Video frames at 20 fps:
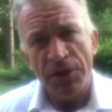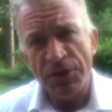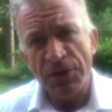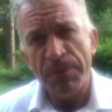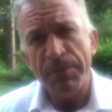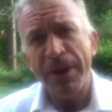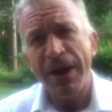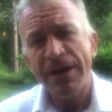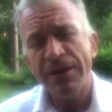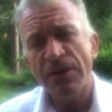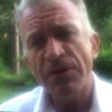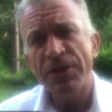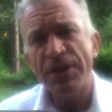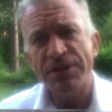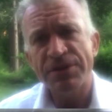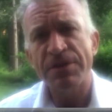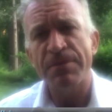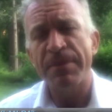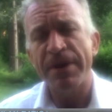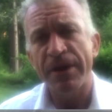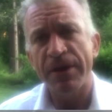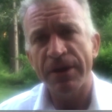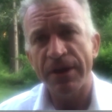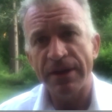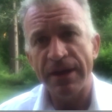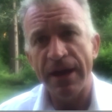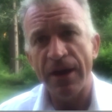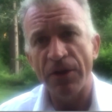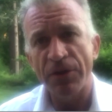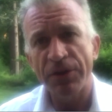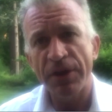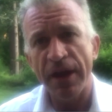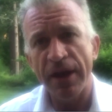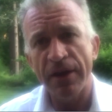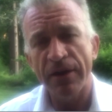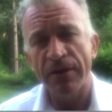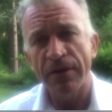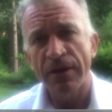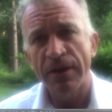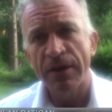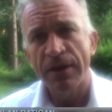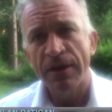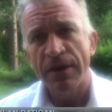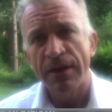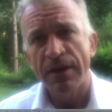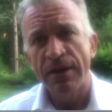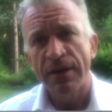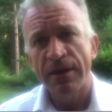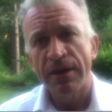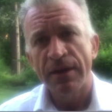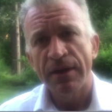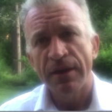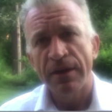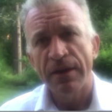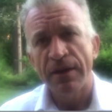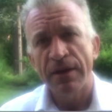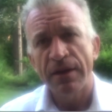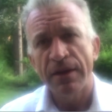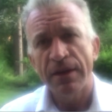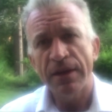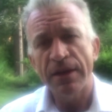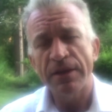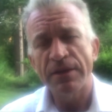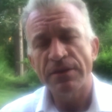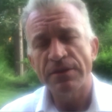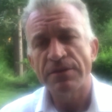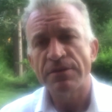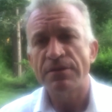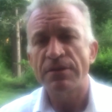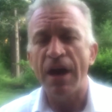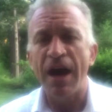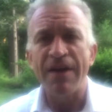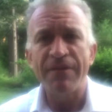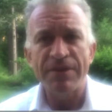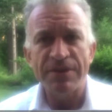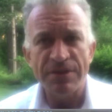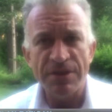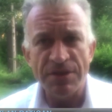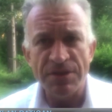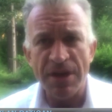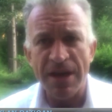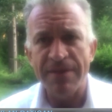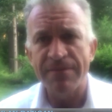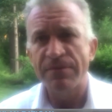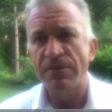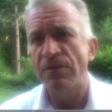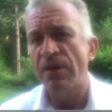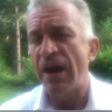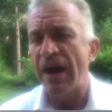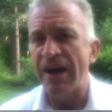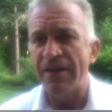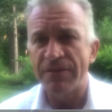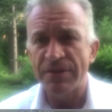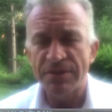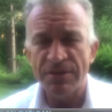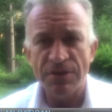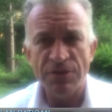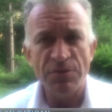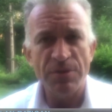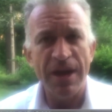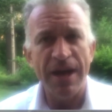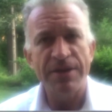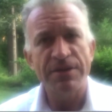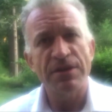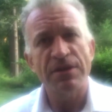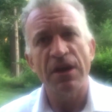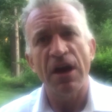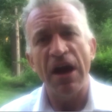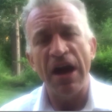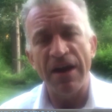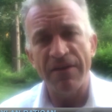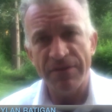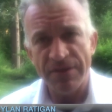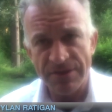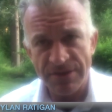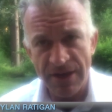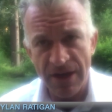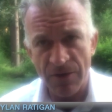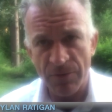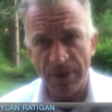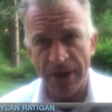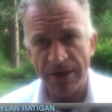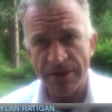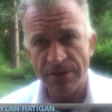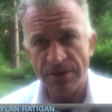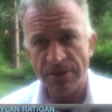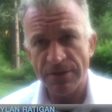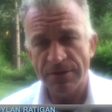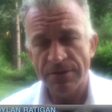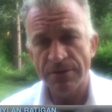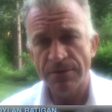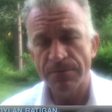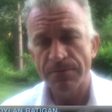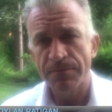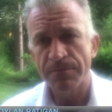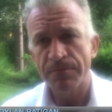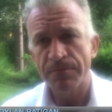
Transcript: The debacle that's American healthcare is obviously shameful, obviously tragic, obviously outrageous.